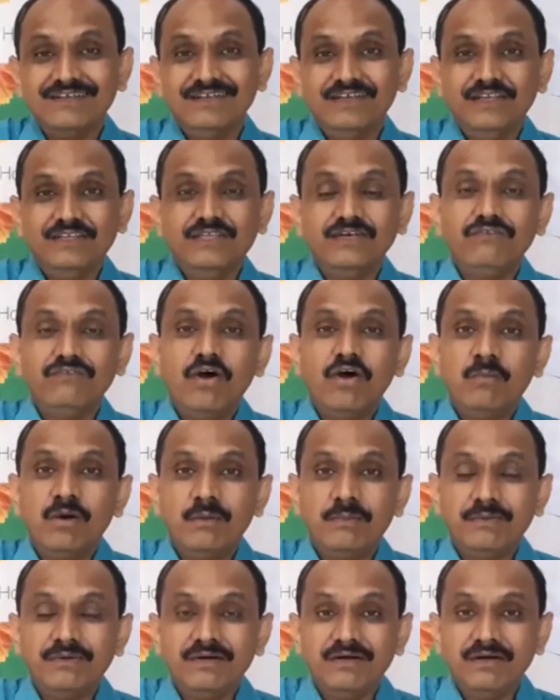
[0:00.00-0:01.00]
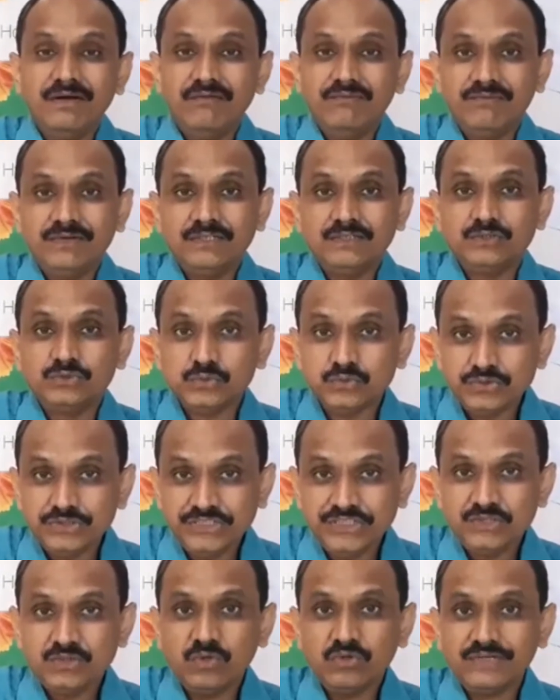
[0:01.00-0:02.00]
in the form of one
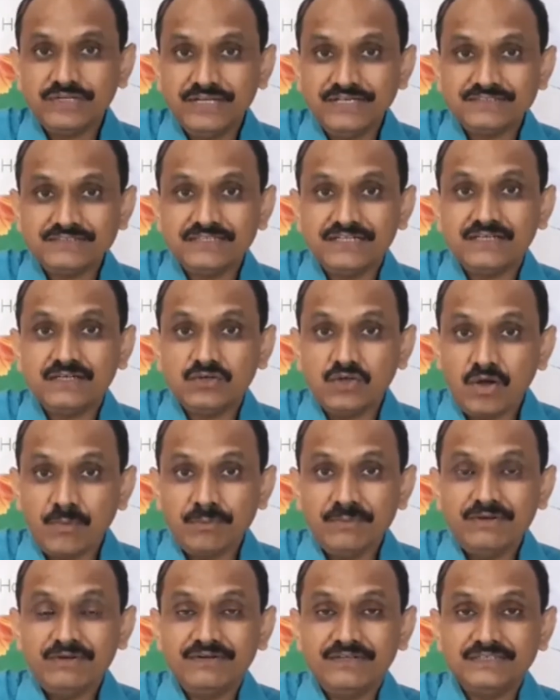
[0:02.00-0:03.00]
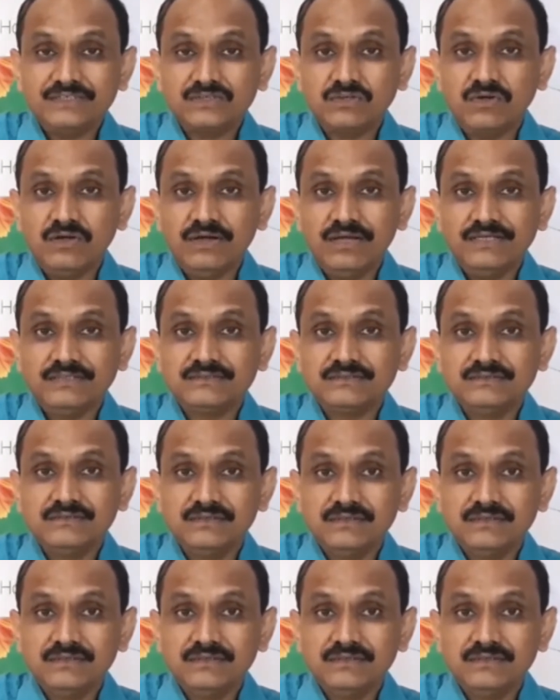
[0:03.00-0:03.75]
2D echo test and a Doppler test called as